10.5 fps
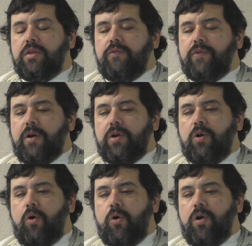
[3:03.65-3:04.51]
The very
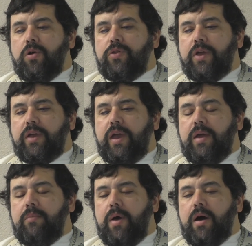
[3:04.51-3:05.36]
oil that
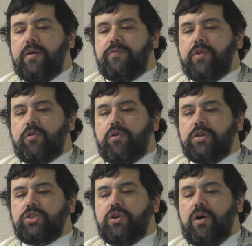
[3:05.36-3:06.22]
came out of the
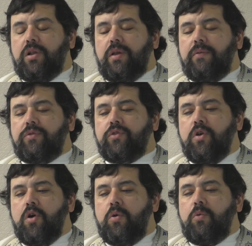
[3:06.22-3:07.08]
crushed olives
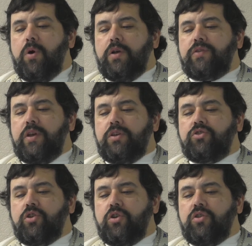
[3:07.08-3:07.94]
was
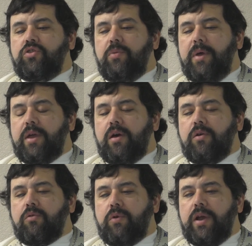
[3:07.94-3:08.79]
in turn to make a
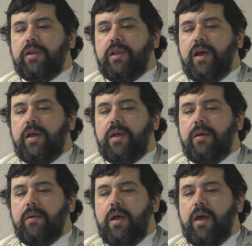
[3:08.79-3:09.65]
great light.
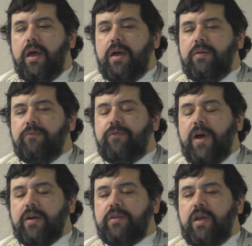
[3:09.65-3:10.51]
And in
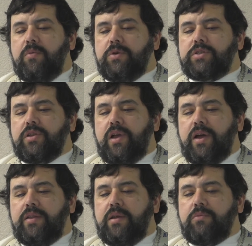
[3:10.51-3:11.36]
fact, it was a
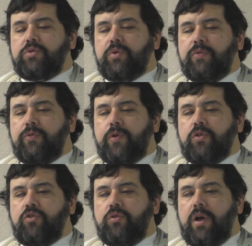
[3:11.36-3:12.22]
light that was
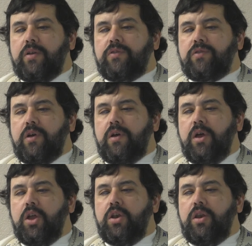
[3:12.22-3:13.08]
referred to as the
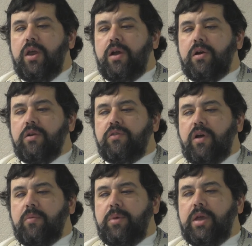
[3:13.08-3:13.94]
Ner
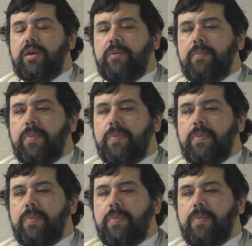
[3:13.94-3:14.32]
Tamid.